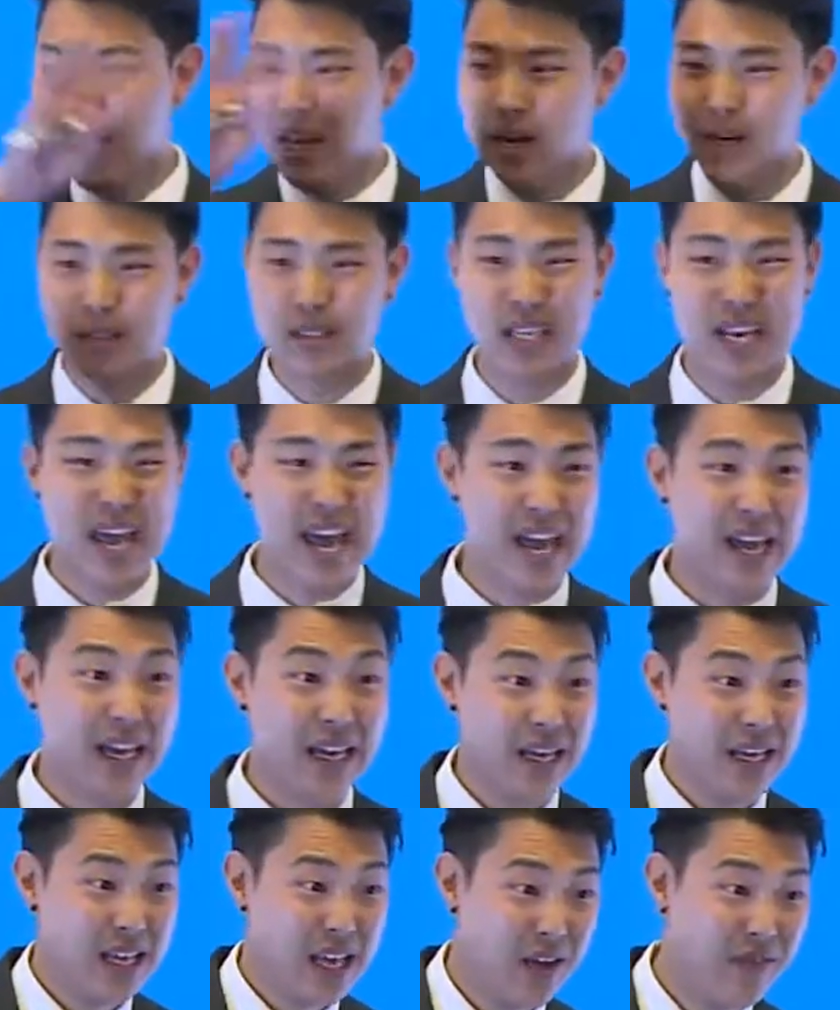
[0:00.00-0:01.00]
here today,
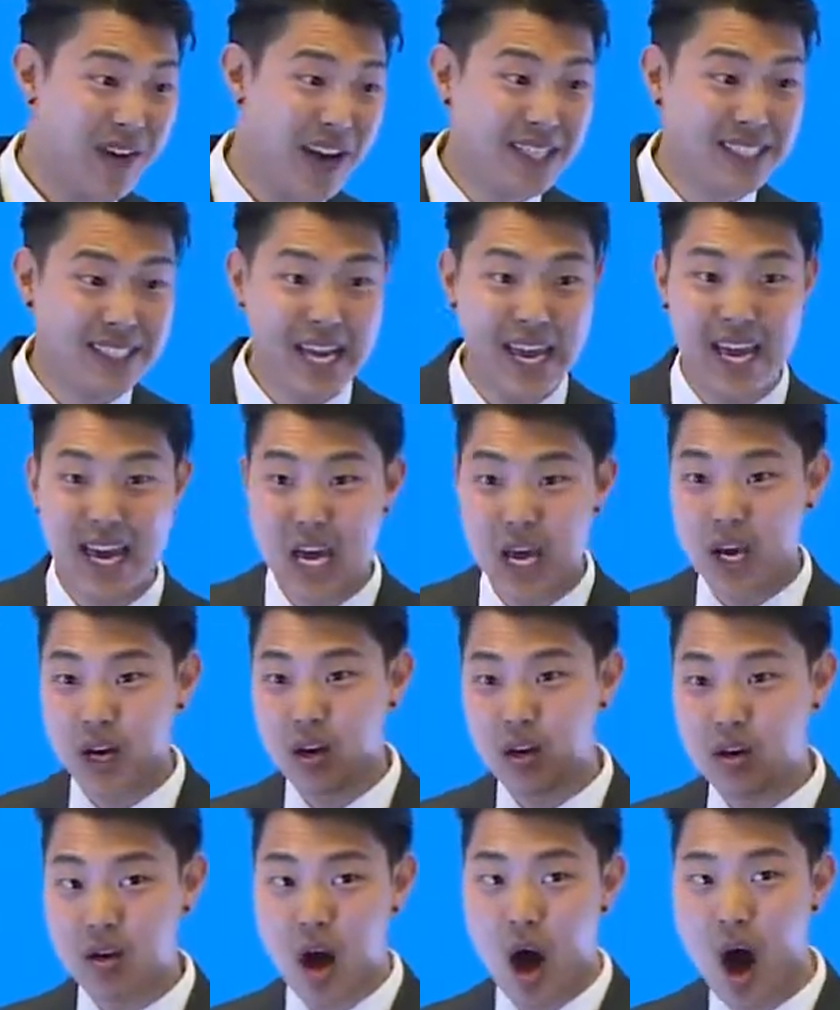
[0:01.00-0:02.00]
if I say
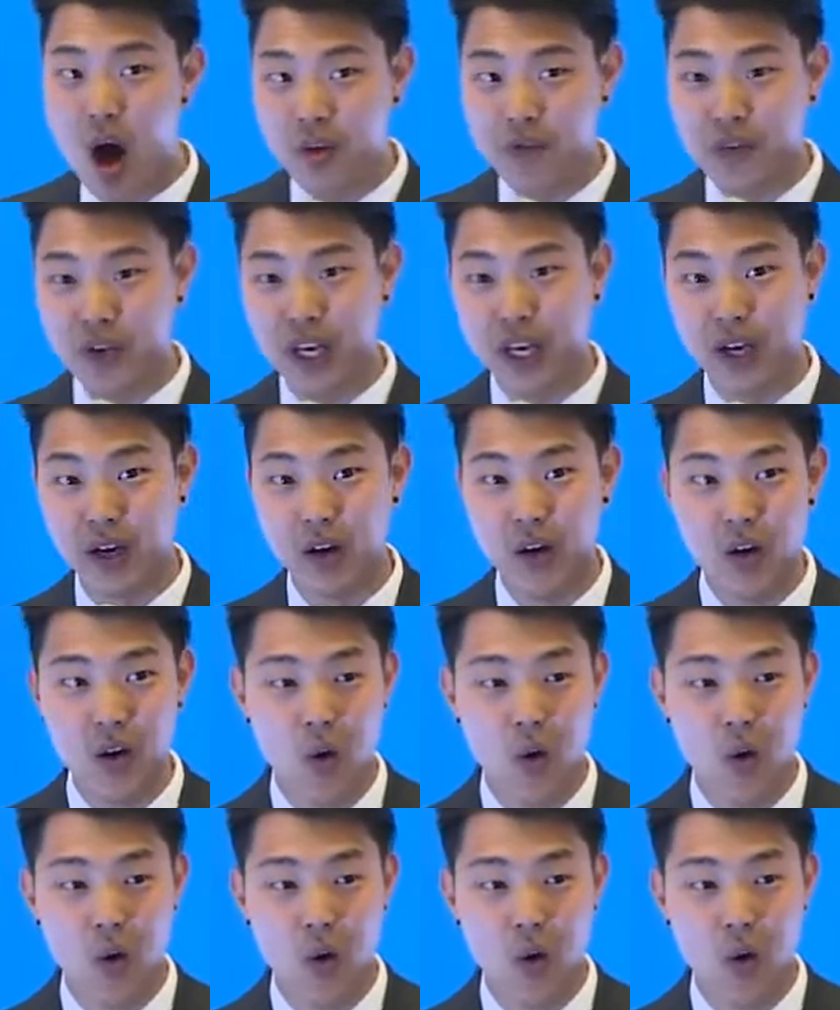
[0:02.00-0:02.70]
coffee,